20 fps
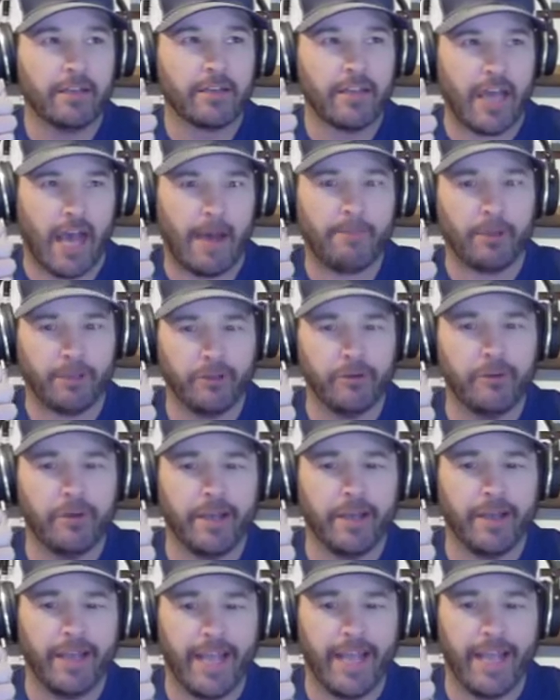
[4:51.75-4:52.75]

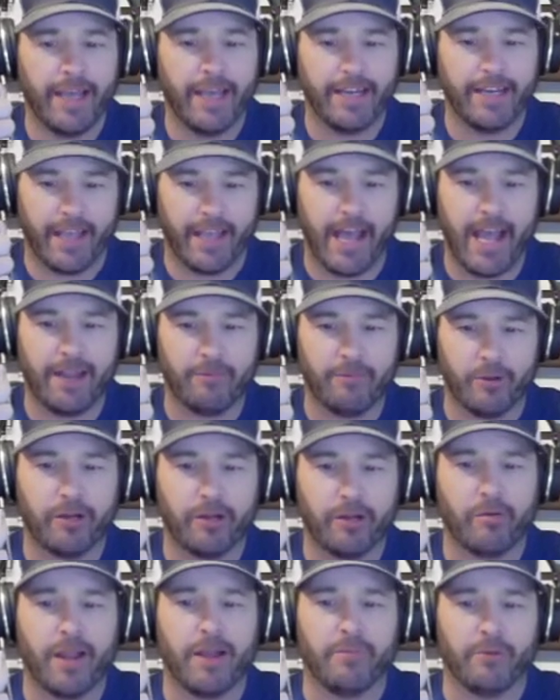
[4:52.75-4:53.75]
Kapalua and a guy
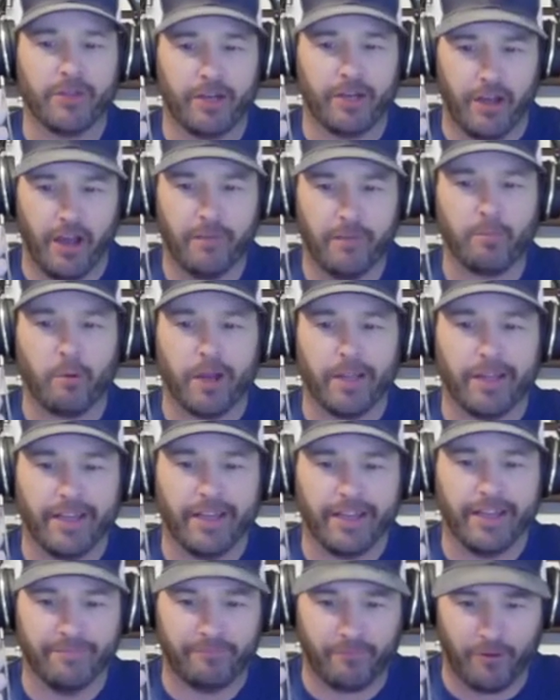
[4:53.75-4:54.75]
running around with an
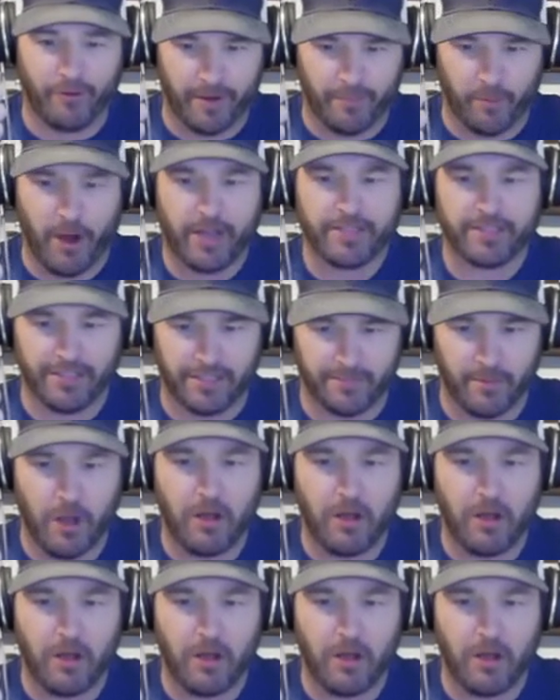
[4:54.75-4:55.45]
umbrella in front of Bryson's ball.